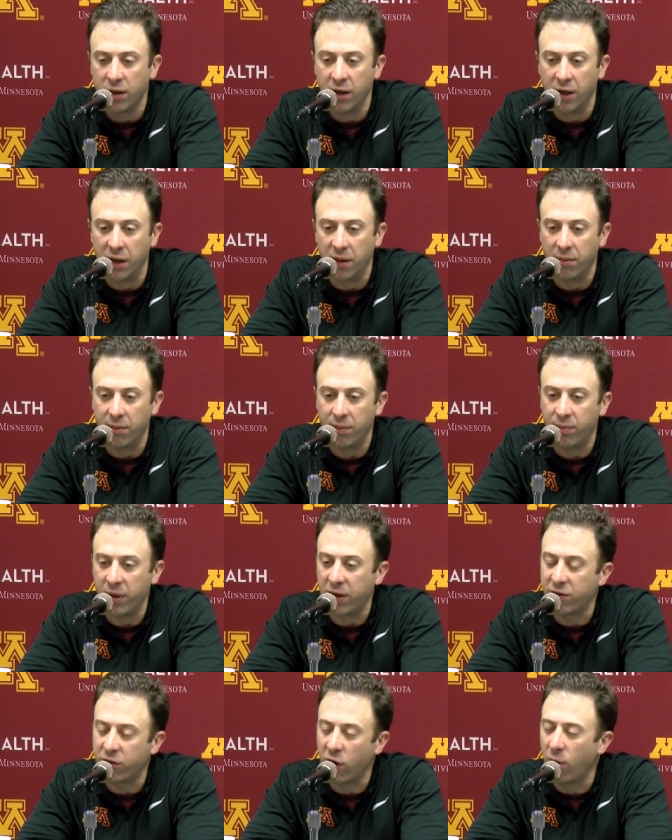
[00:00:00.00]

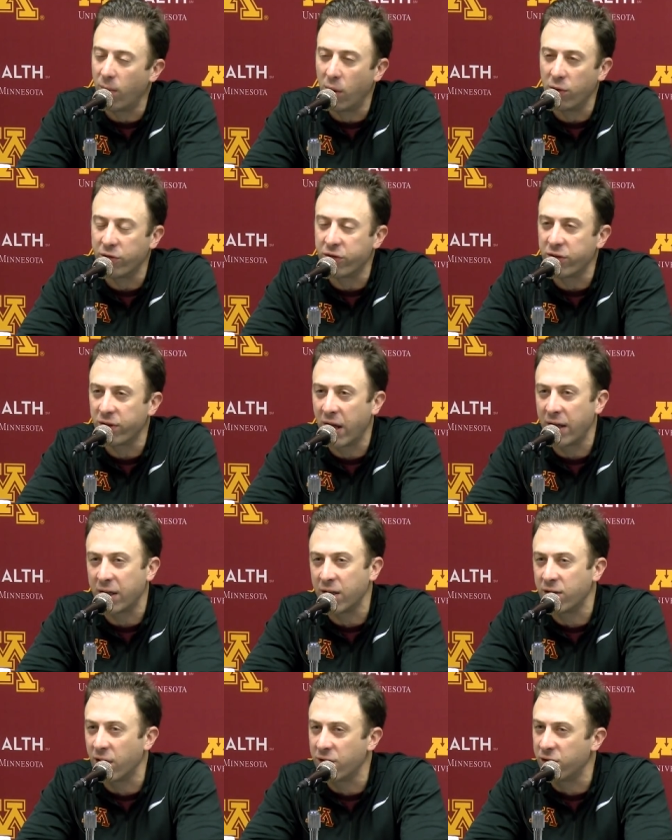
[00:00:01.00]
But it's almost
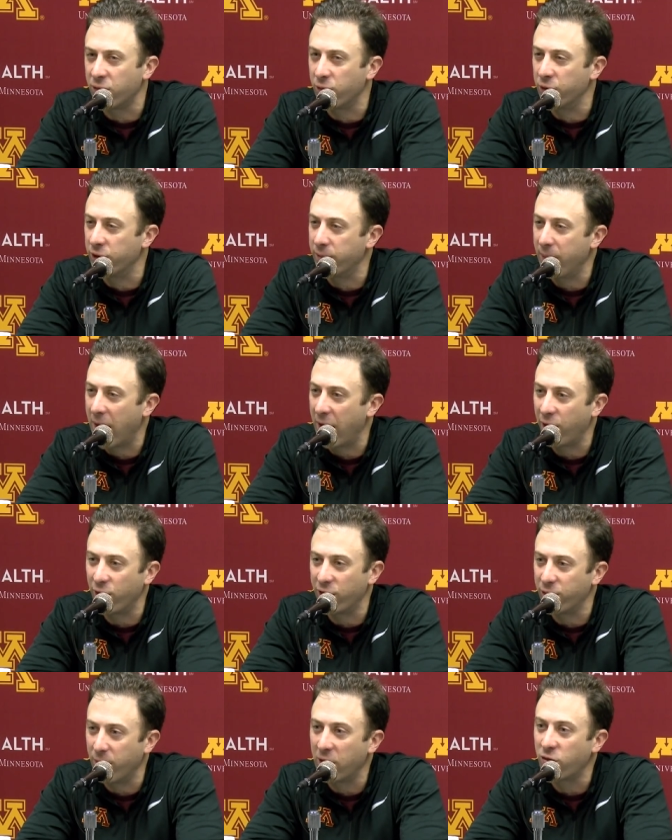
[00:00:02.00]
like it doesn't really
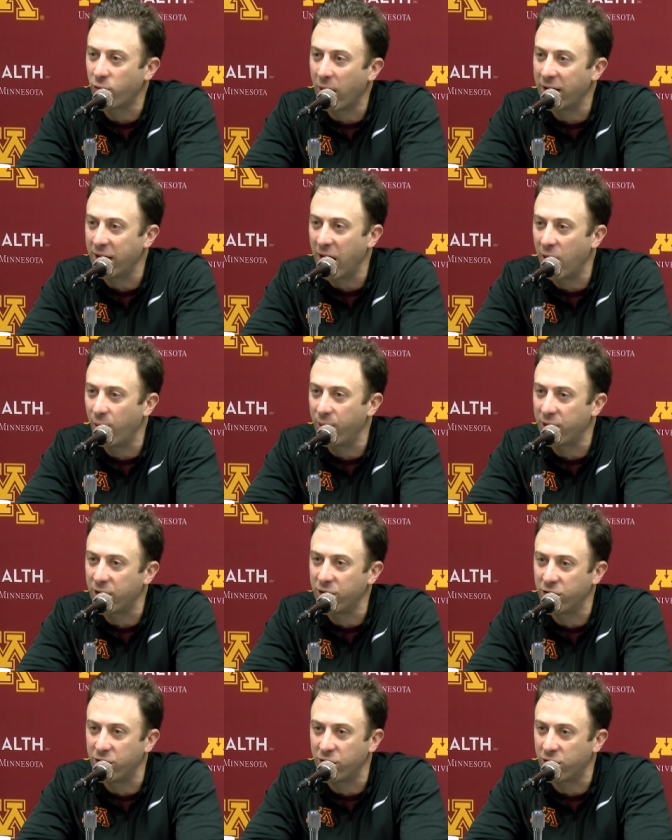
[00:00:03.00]
matter as much right now
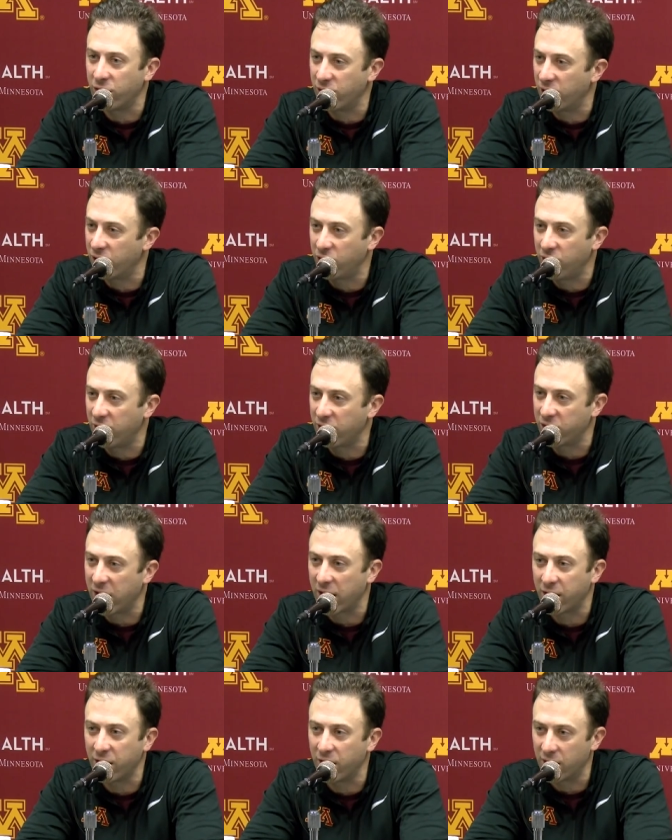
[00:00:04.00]
because his conditioning is
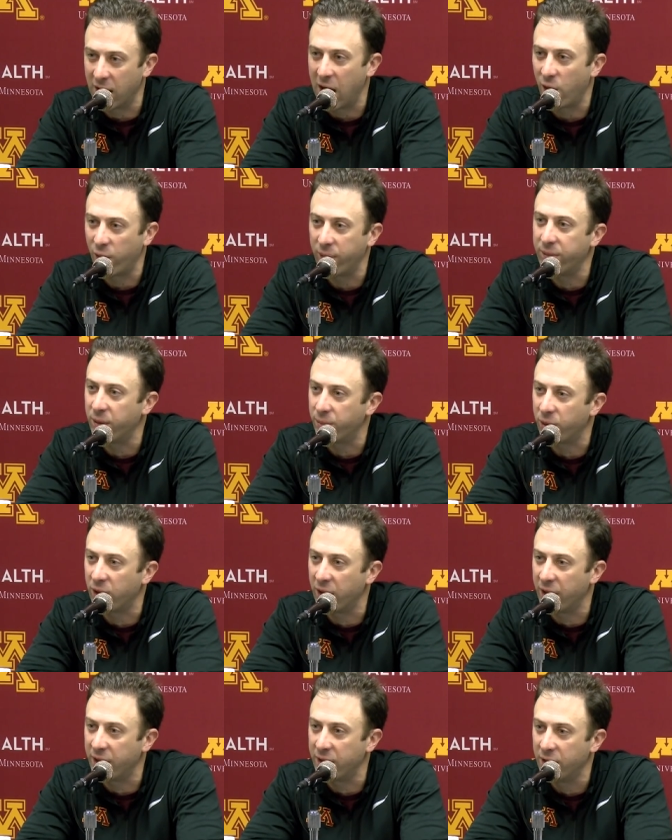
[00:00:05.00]
not going to allow him to
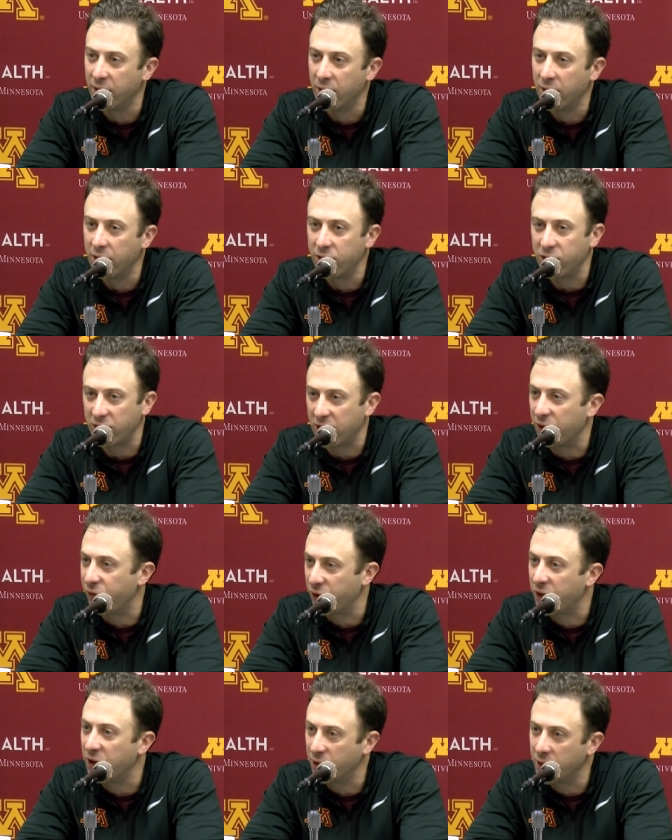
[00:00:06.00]
play
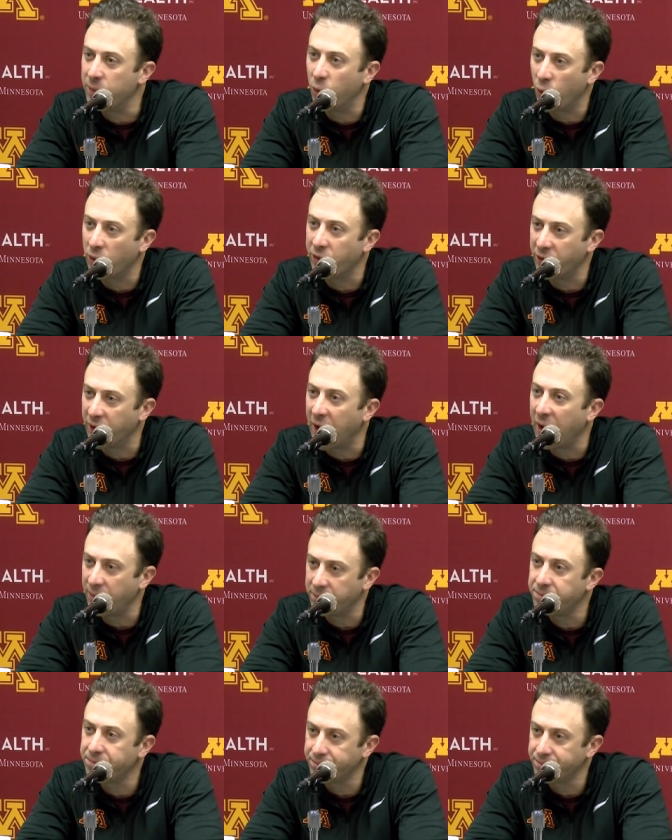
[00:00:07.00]
significantly more than that.